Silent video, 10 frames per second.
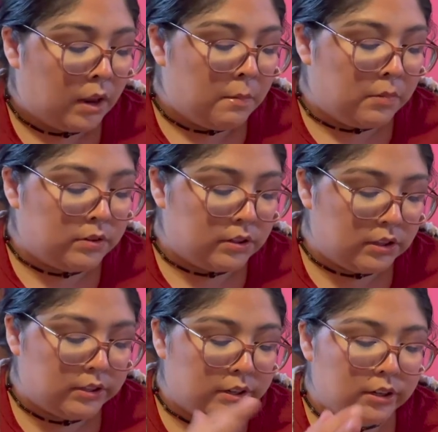Most of
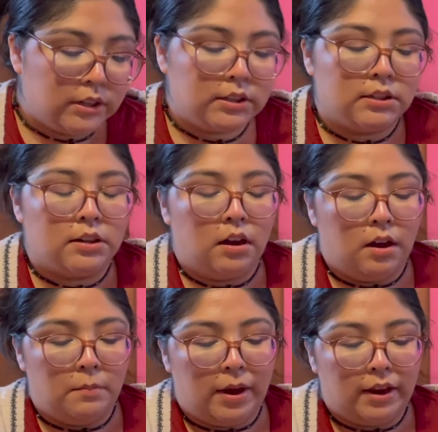these hooks
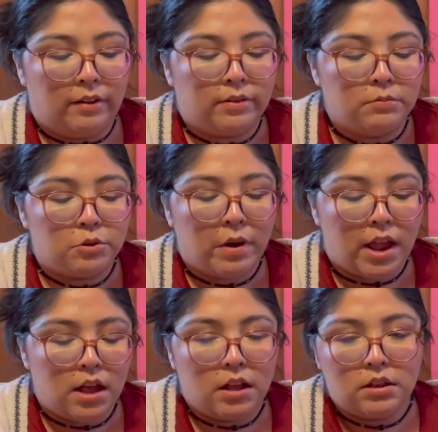I got from
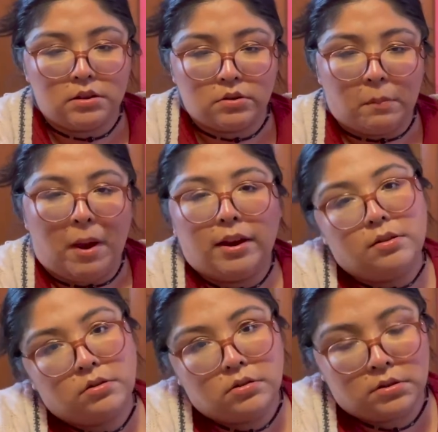Joann's or
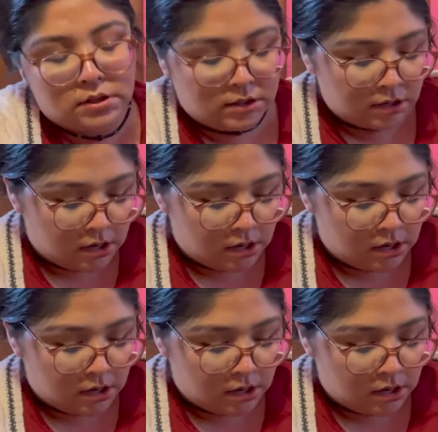Michael's.